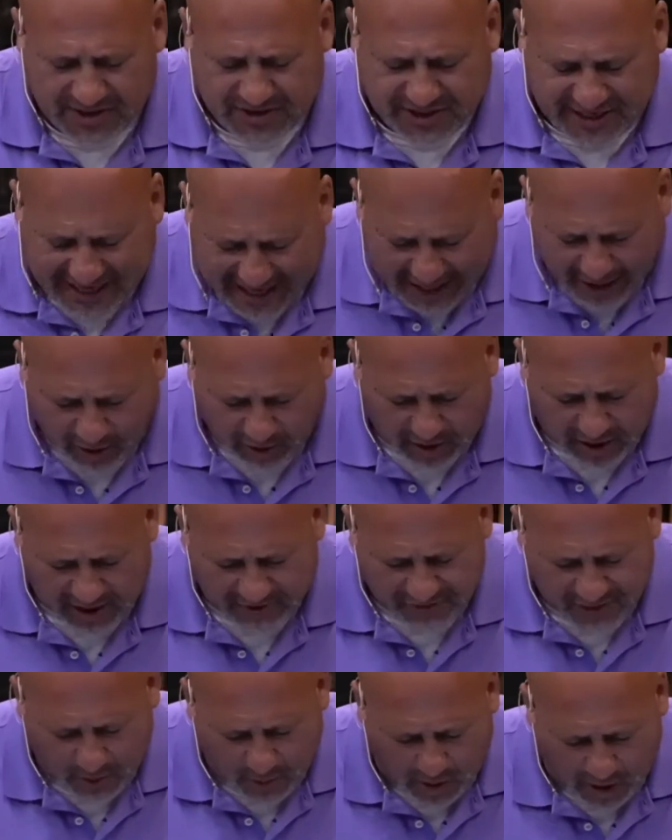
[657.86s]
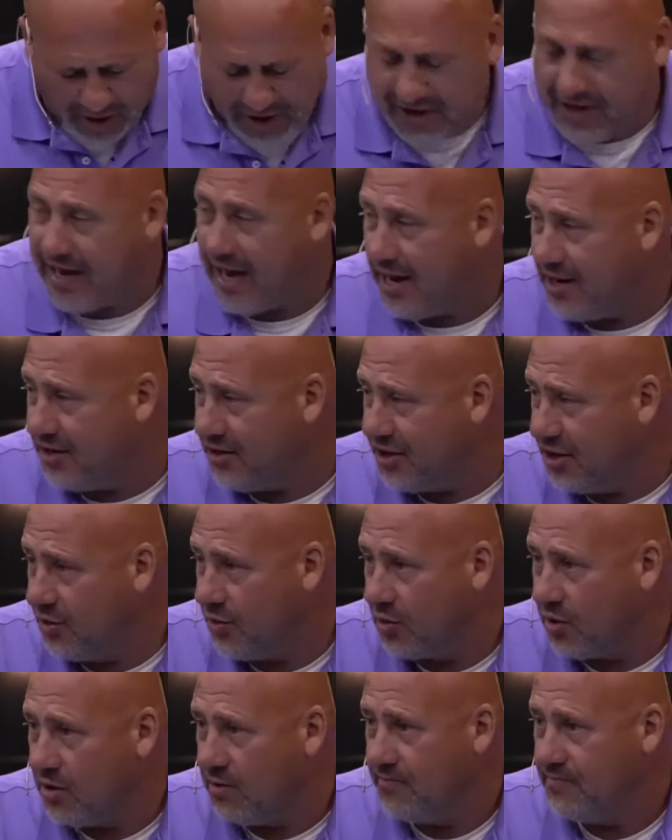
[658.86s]
is a hearer of the word and not a
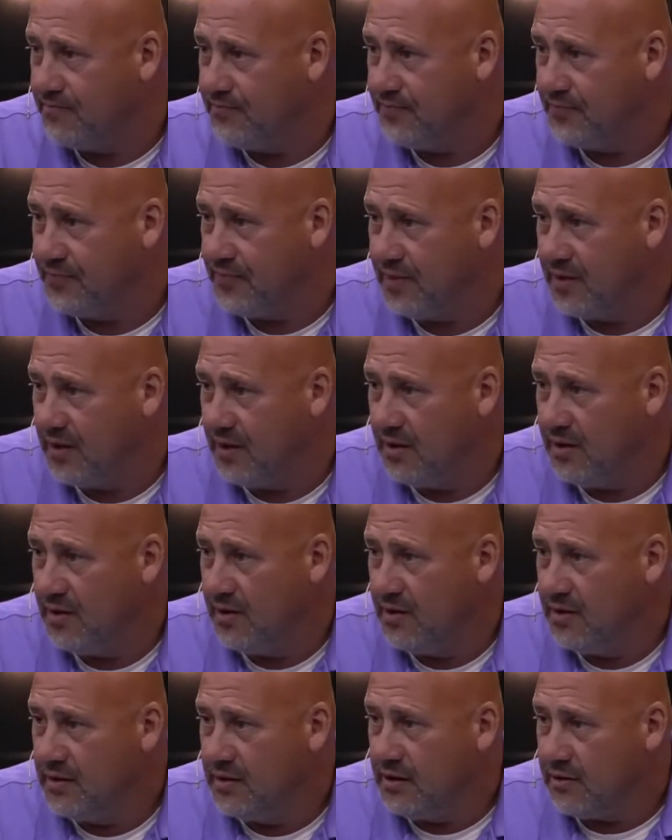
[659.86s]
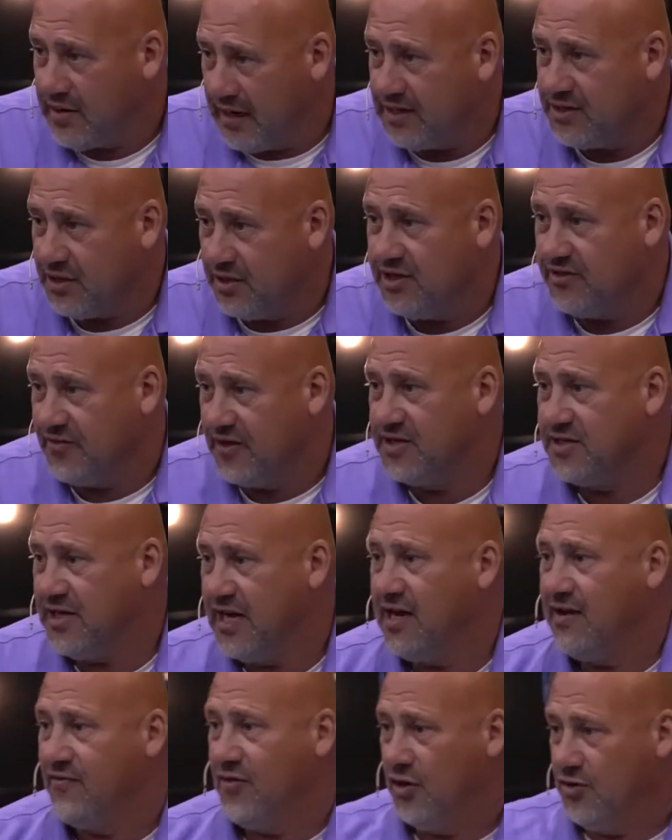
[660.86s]
doer, okay, so he's fixing to tell
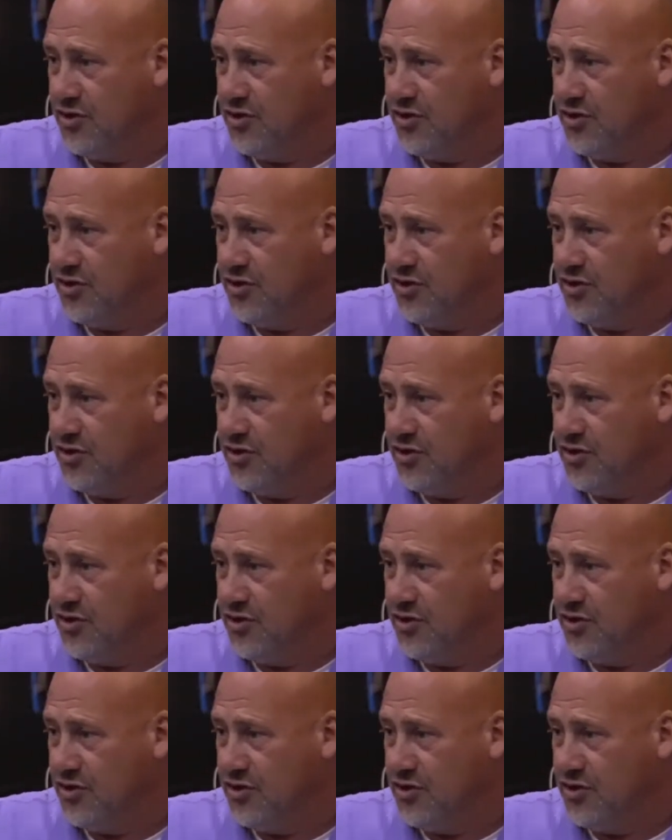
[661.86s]
you, if you're